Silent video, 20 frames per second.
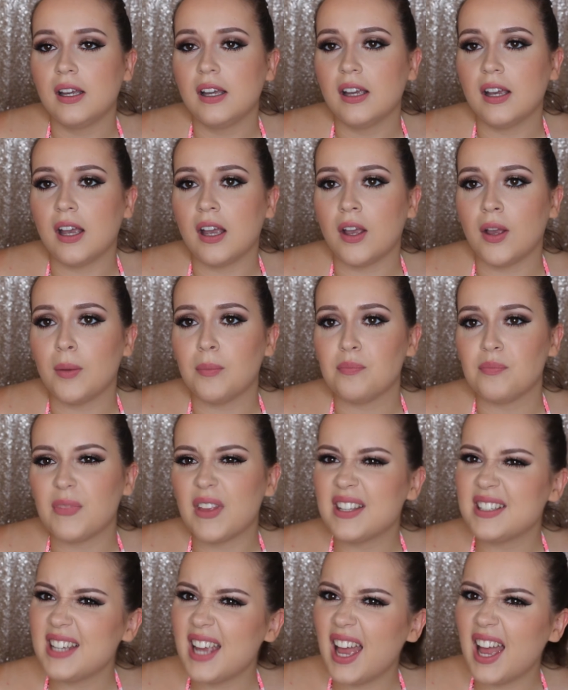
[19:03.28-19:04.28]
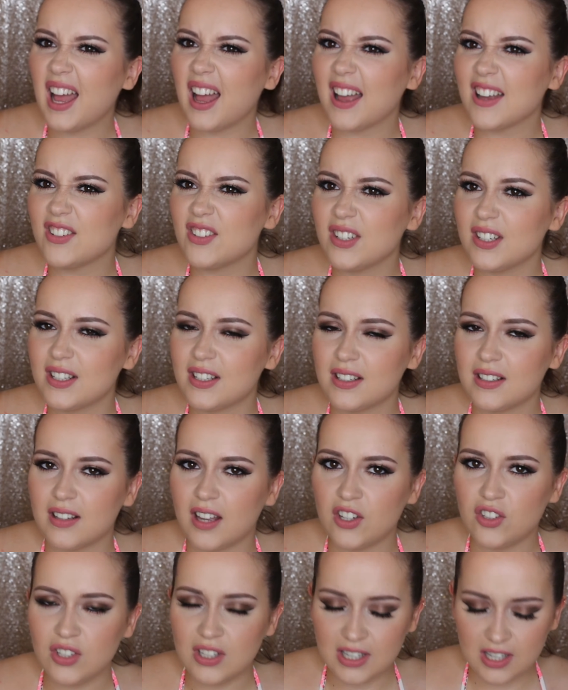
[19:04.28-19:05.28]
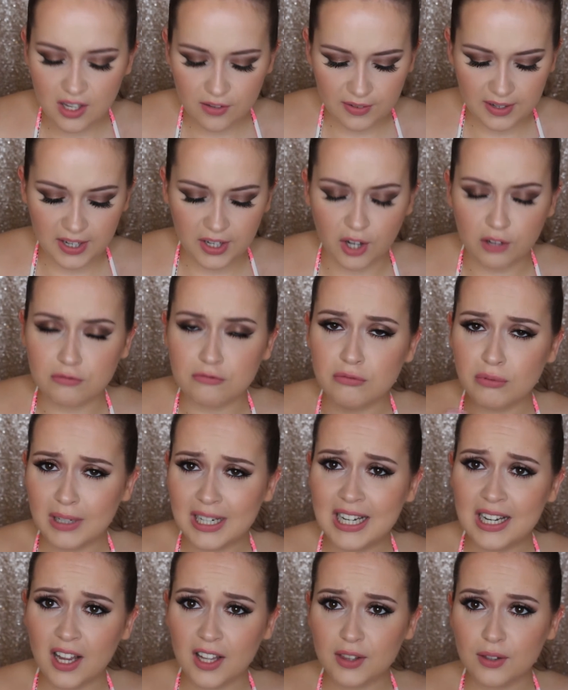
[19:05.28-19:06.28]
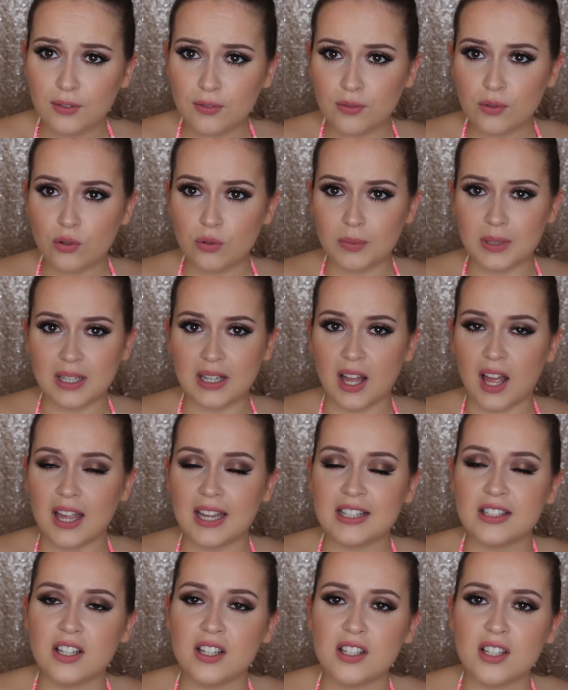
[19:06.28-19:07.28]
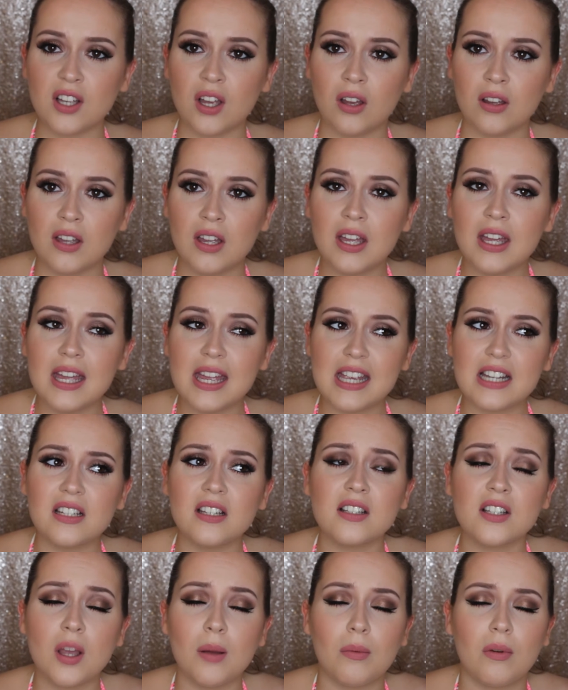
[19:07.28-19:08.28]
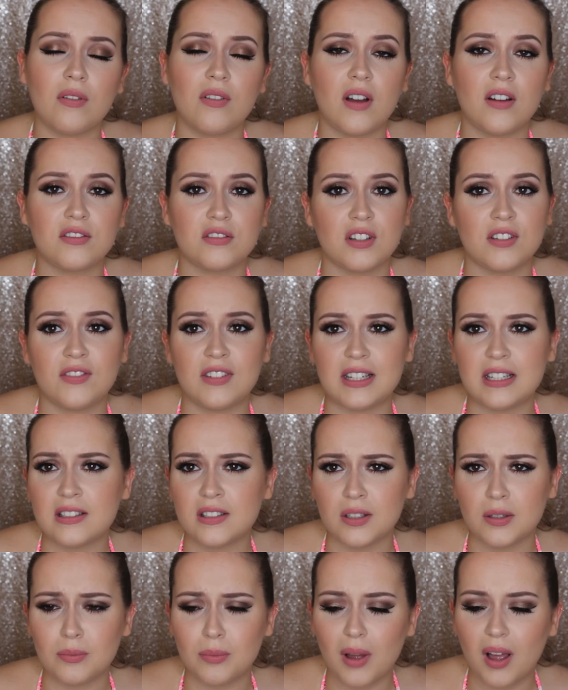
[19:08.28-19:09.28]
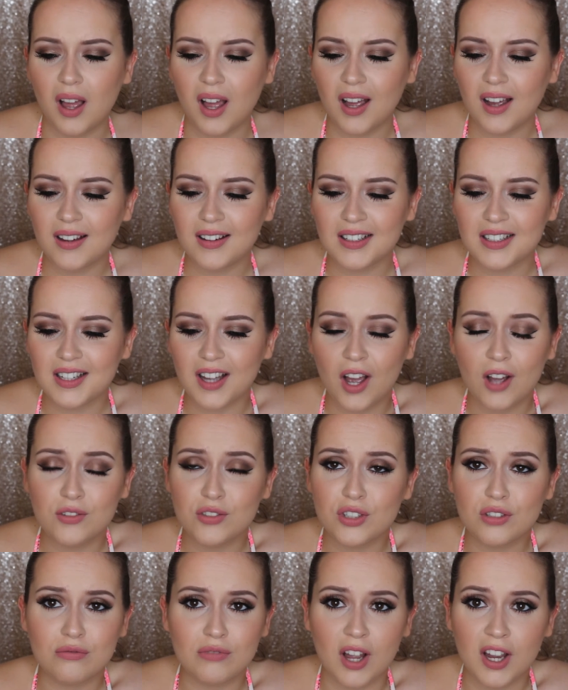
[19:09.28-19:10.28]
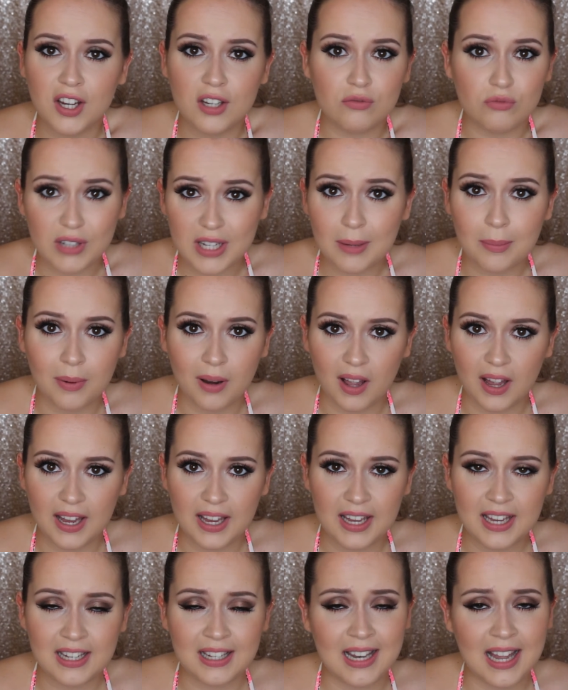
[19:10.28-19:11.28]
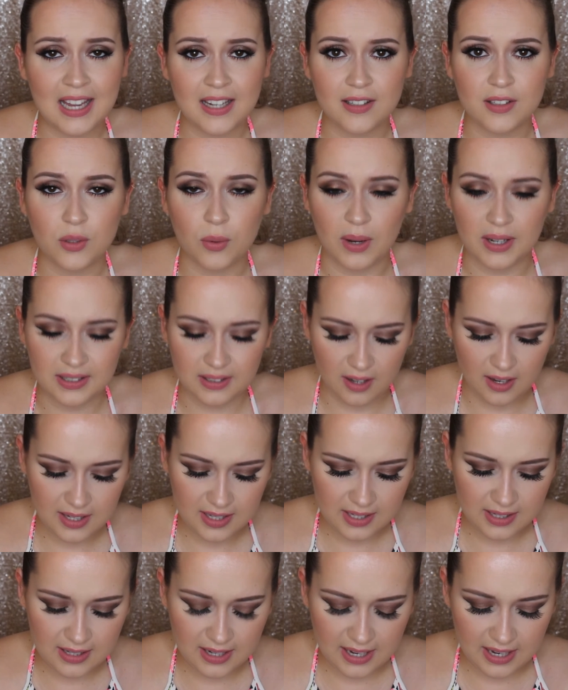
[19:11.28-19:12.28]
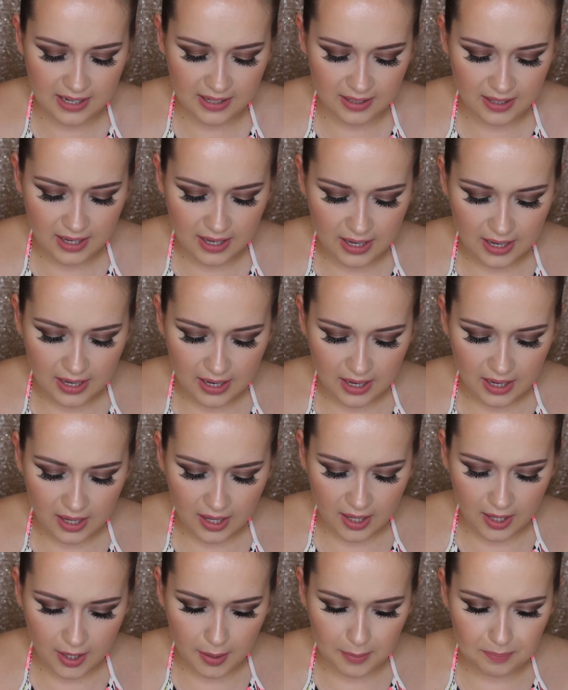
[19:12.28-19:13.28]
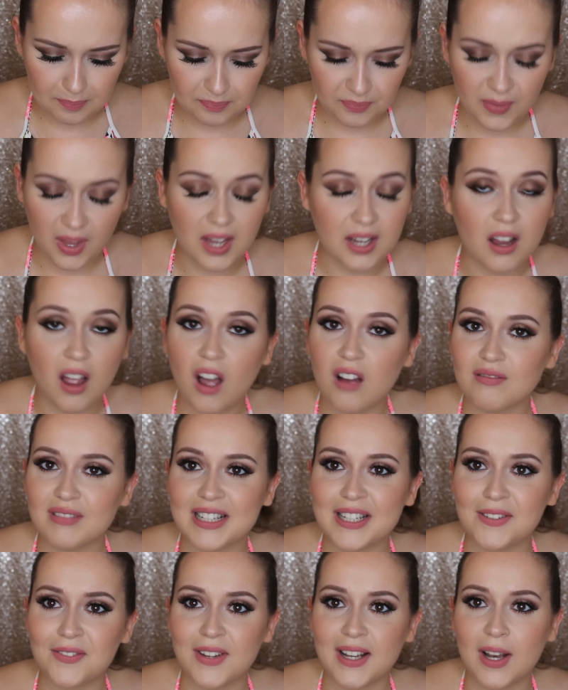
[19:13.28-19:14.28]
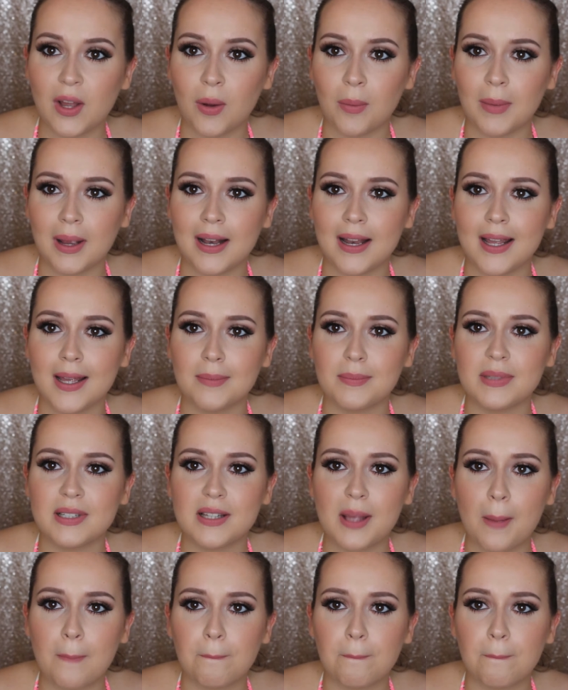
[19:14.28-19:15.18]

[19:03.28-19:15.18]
and yeah, I just love it, and I really like the formula. It does come off after I've eaten, but I can reapply it. It layers quite nicely. I can't really feel it on my lips.